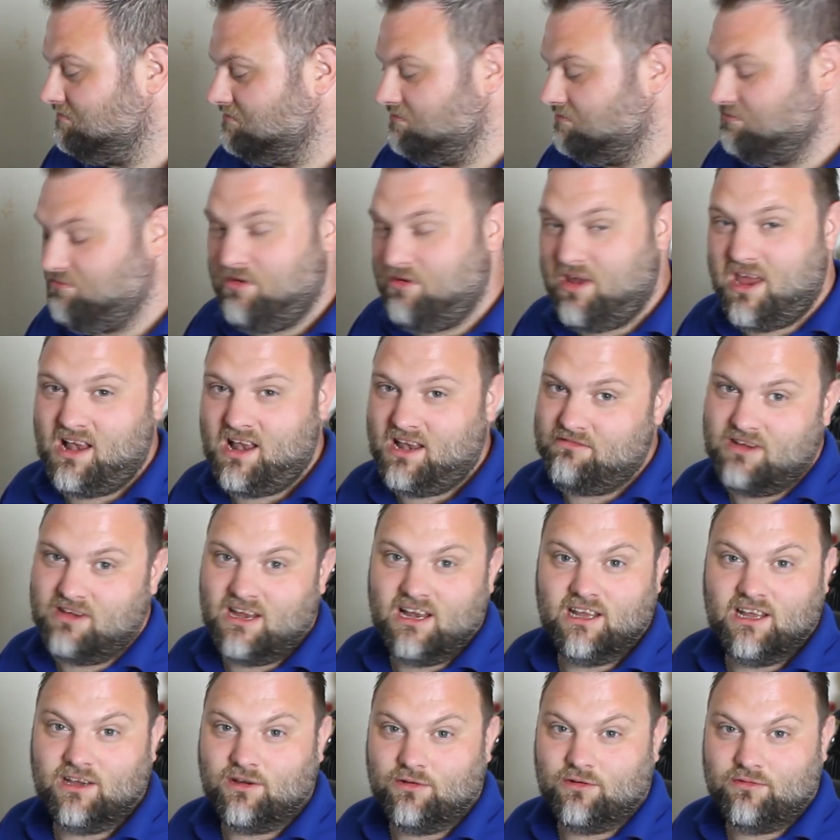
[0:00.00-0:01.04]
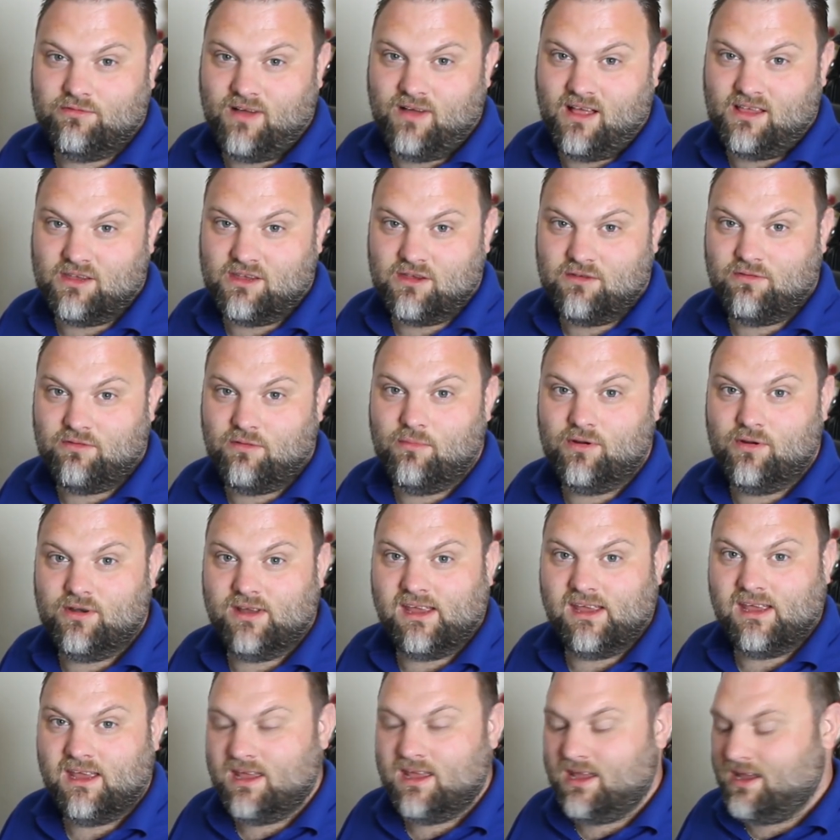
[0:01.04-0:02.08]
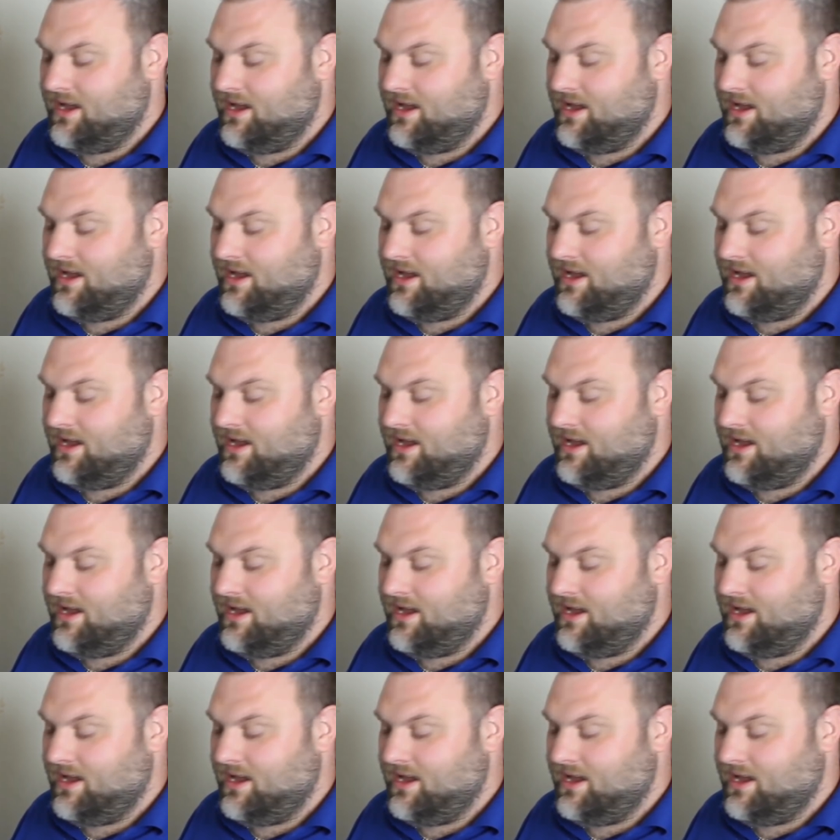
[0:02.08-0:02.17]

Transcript: Really good value for money.